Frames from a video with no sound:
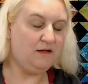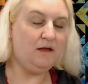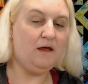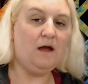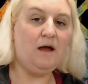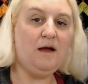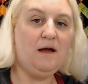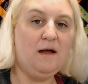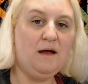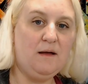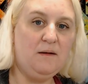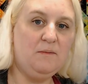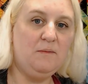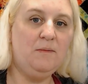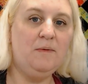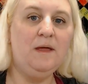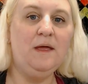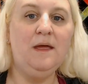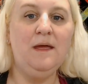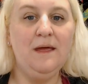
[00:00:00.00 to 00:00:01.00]
um,
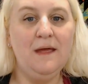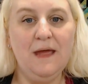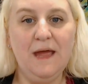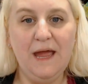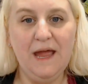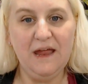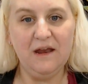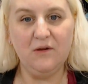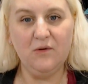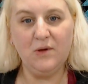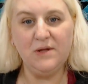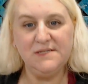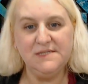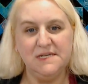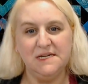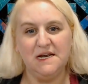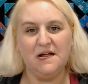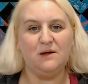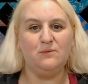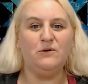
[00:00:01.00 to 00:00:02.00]
and
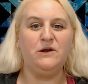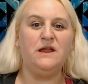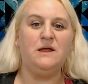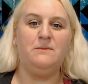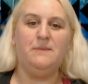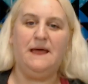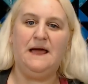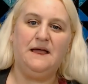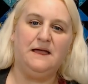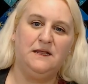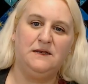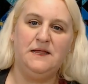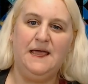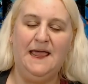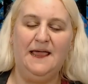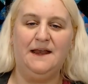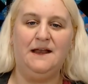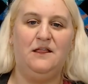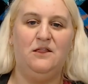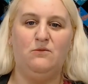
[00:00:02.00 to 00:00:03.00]
quilted, I'll bring it back and
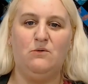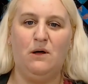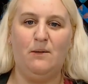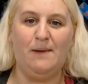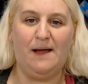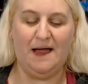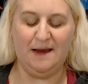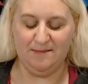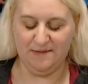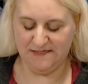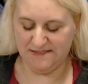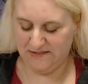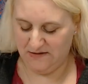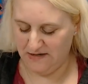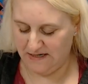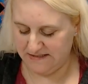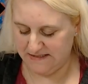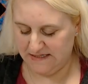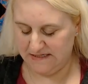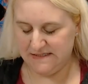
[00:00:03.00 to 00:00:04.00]
hang it on the wall behind me so you
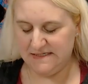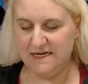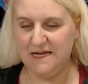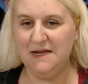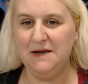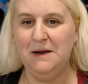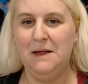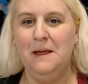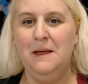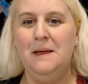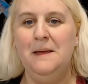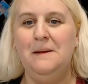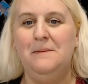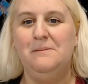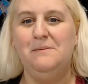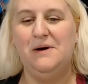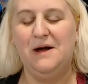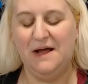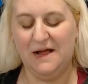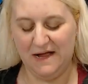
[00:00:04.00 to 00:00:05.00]
guys can see it.
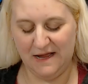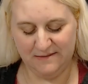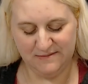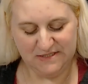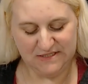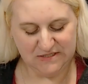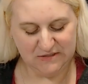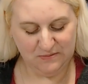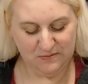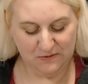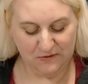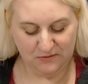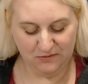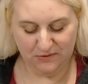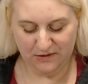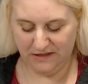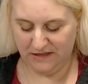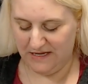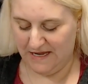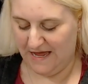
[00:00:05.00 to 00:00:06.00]
But I'm super
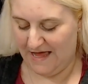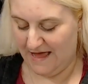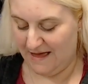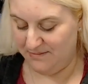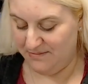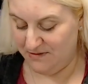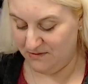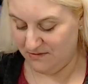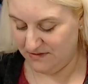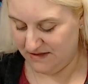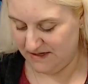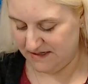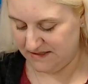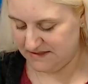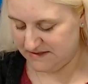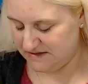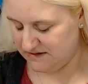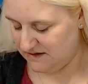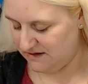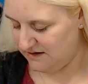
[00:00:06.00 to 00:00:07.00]
really happy with
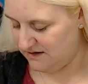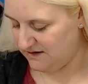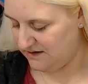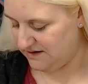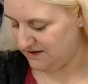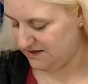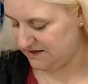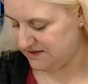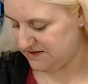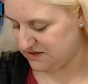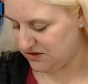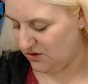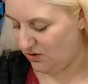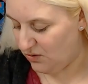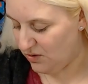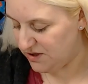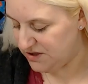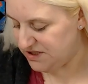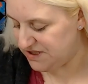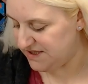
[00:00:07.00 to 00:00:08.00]
this. it's
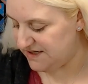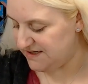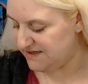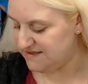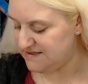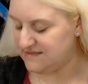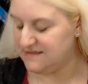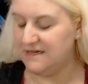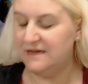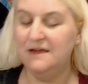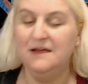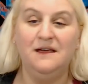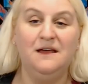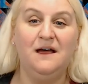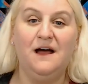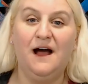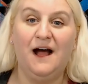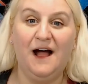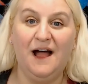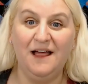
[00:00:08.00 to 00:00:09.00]
gorgeous.
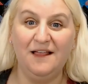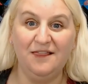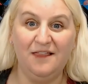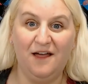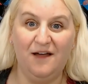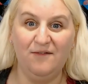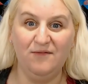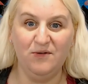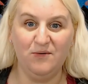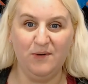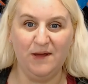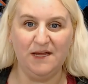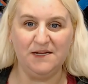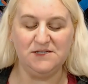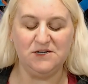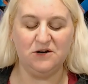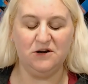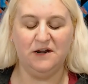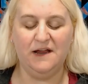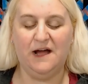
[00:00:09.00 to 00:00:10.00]
I love the way it
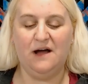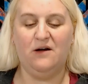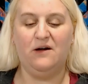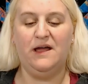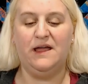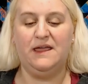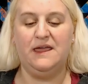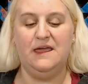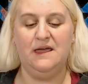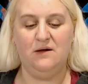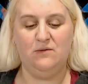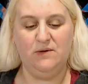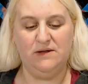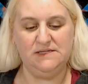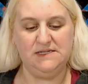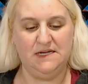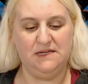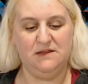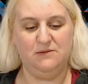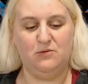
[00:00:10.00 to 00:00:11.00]
turned out. I can't wait
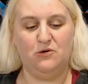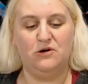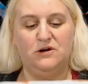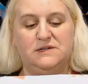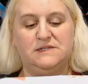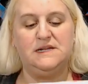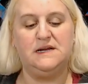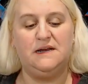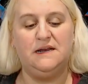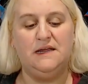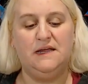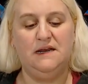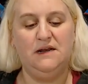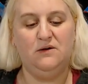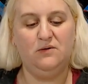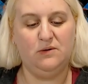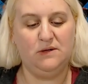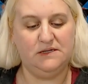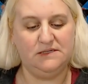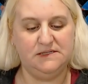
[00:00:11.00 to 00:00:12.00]
to get the borders on and get it
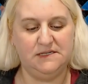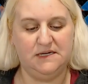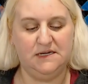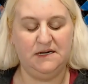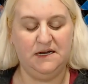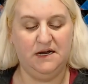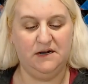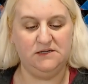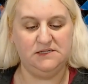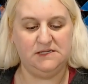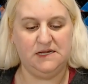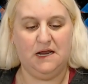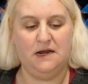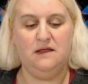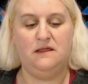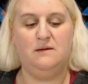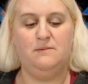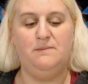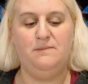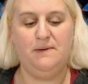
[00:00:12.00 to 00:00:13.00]
quilted. Here's kind of
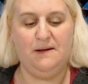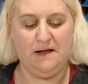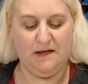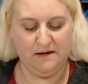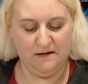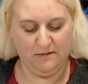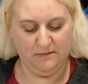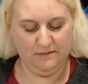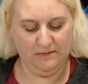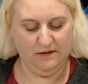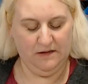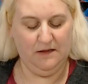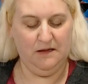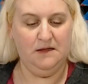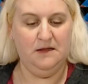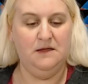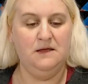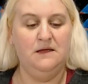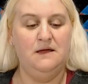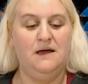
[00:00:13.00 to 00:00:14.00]
the bottom.
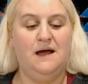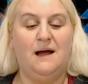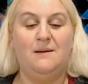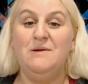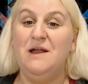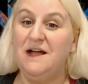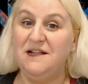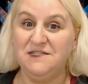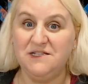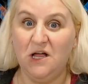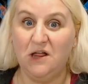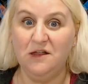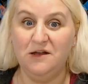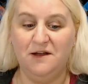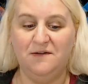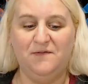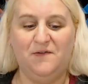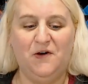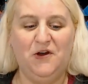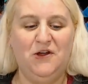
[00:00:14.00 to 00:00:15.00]
I'm not tall
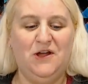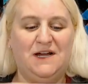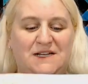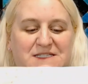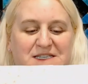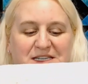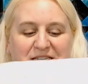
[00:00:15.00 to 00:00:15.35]
enough for you guys to